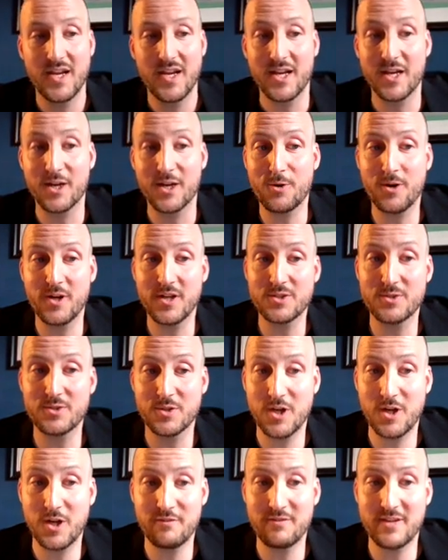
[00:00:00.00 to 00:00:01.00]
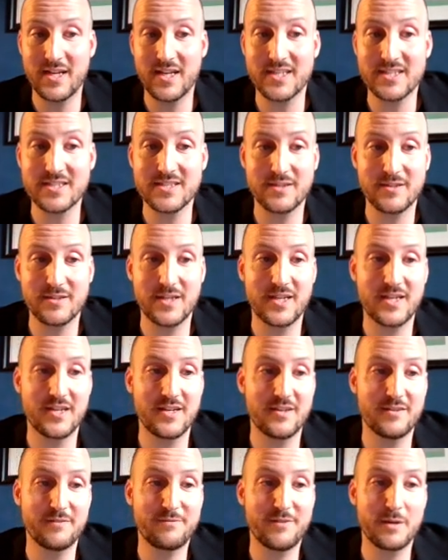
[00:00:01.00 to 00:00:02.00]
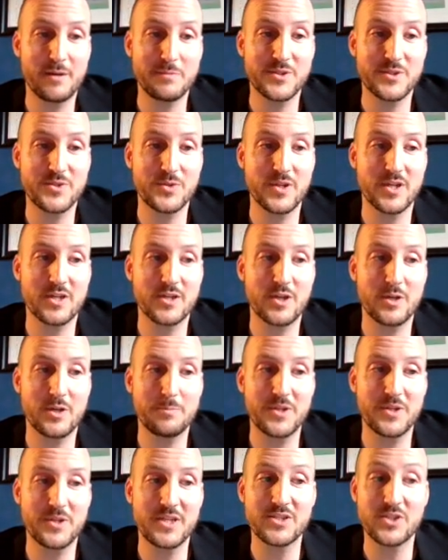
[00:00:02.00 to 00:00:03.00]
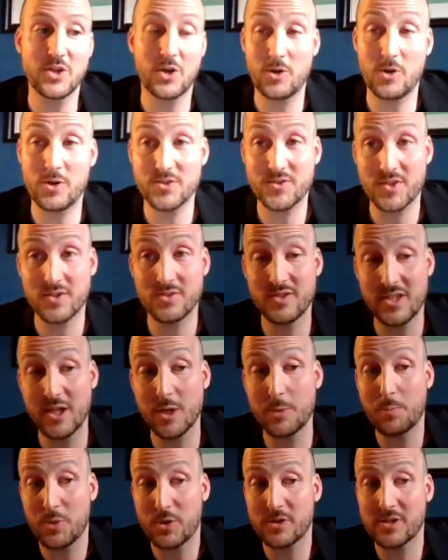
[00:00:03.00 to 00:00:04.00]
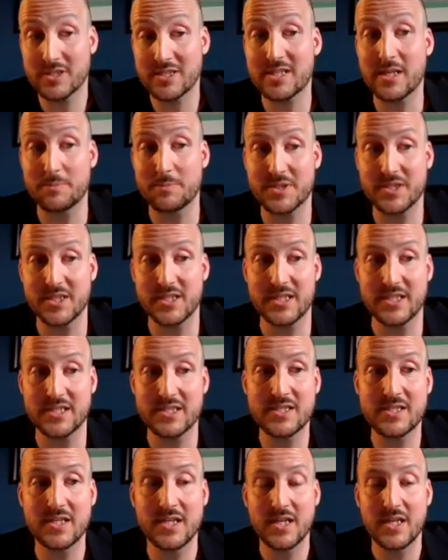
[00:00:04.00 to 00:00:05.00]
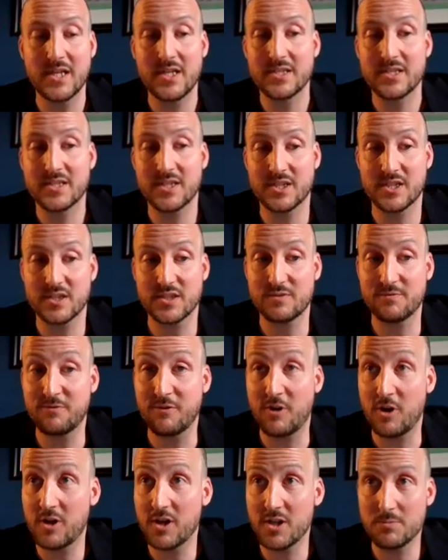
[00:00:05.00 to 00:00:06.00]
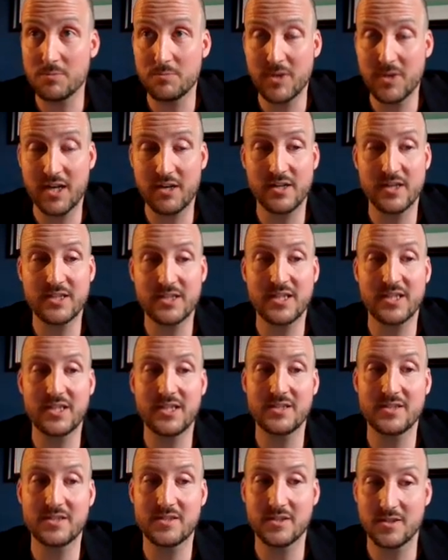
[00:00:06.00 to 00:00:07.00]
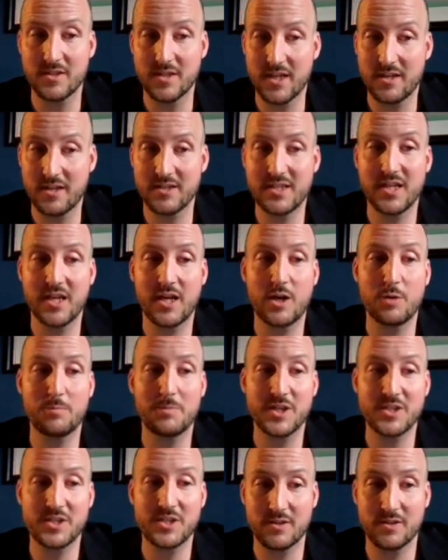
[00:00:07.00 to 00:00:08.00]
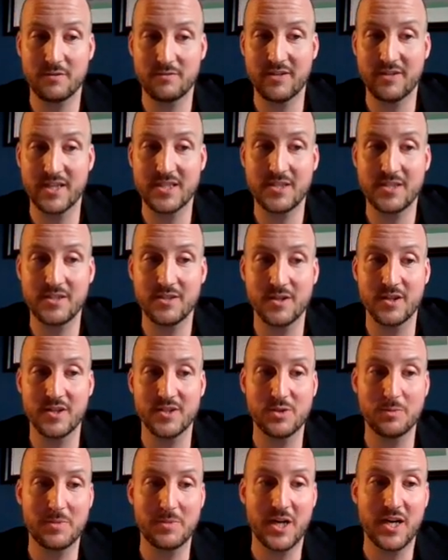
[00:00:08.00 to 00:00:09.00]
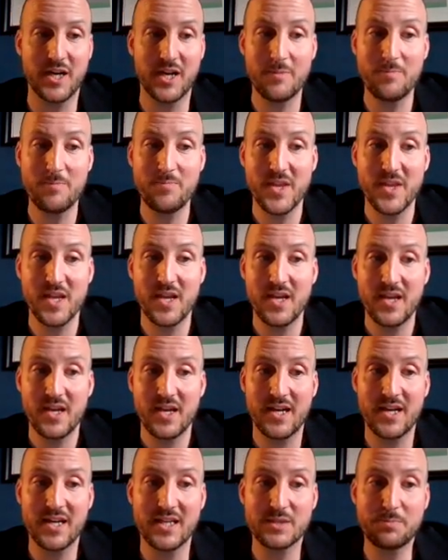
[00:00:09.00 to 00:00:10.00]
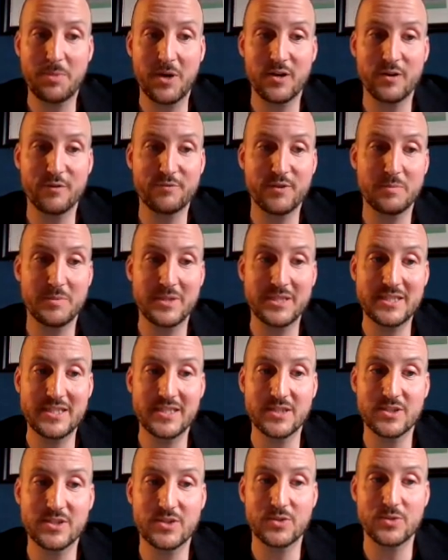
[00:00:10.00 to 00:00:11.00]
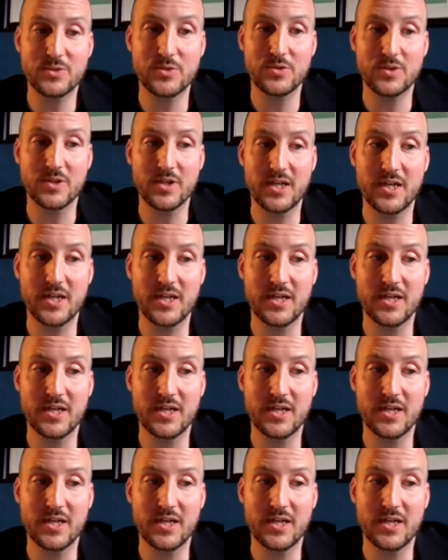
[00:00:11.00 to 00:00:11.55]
And according to COVAX, pharmaceutical companies also needed pull subsidies, such as volume guarantees, so you guarantee how much of a vaccine you're going to buy, as part of committing to